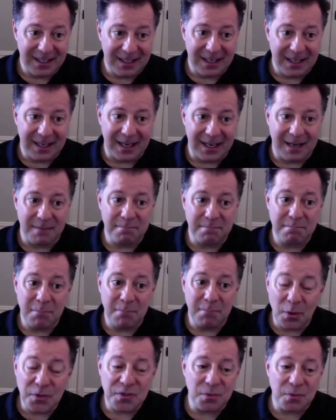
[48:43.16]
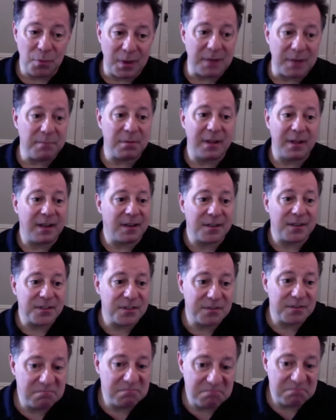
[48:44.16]
And most wind players
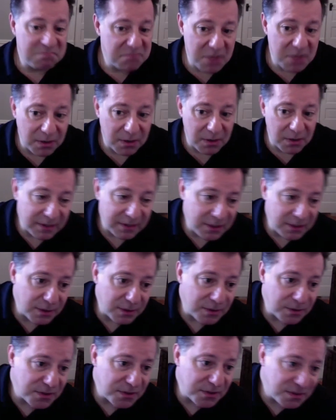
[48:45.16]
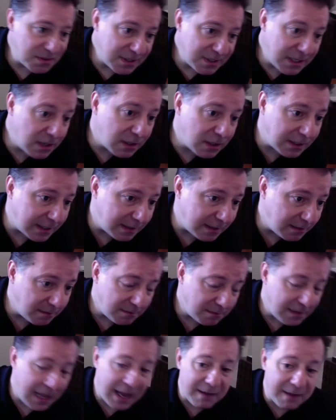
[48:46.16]
don't even use nearly
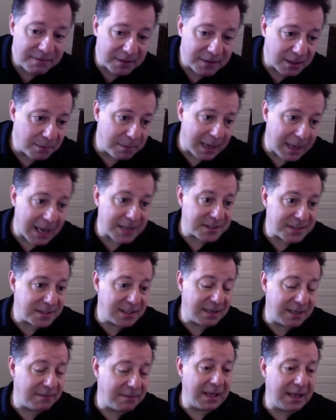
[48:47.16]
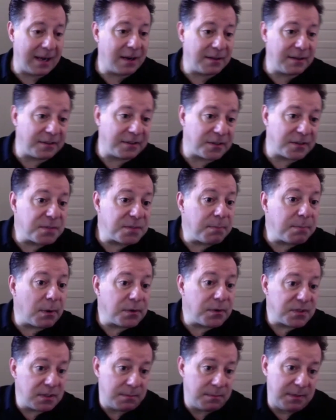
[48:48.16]
half the capacity of the air that they're
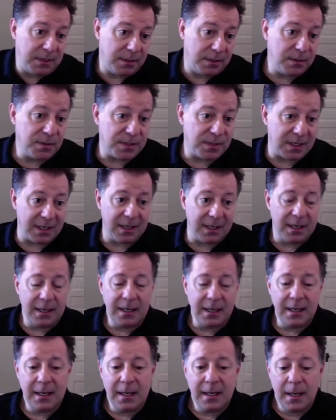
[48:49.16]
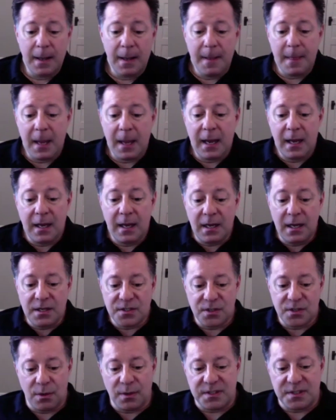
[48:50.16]
supposed to be using.
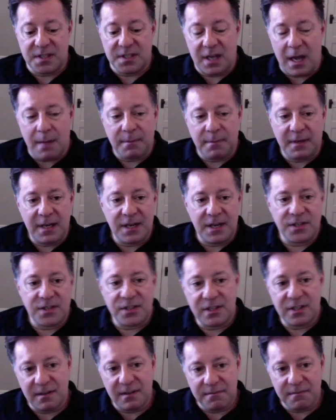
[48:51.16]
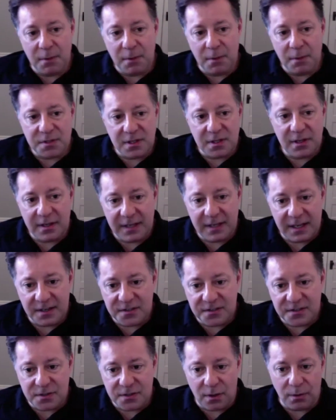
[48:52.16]
So it's a combination of most
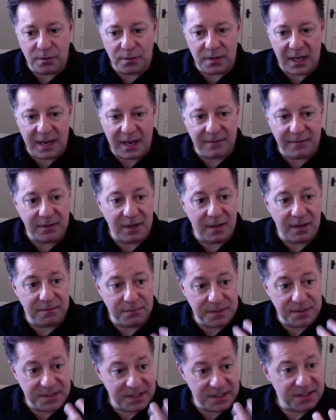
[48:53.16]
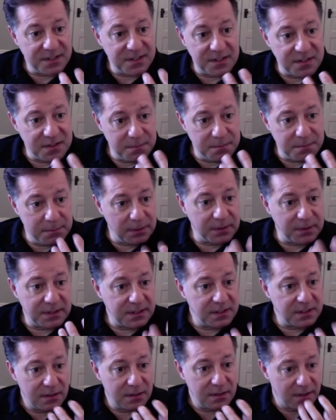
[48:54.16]
clarinetists don't have enough resistance built
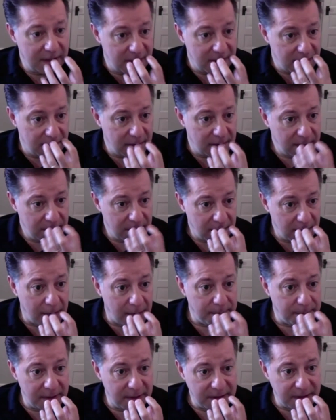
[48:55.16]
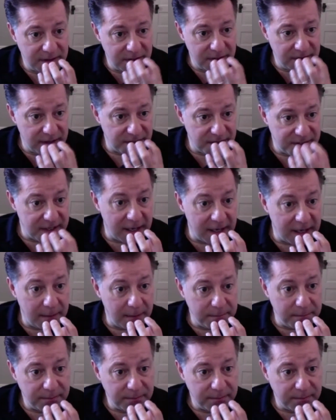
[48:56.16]
into their setup,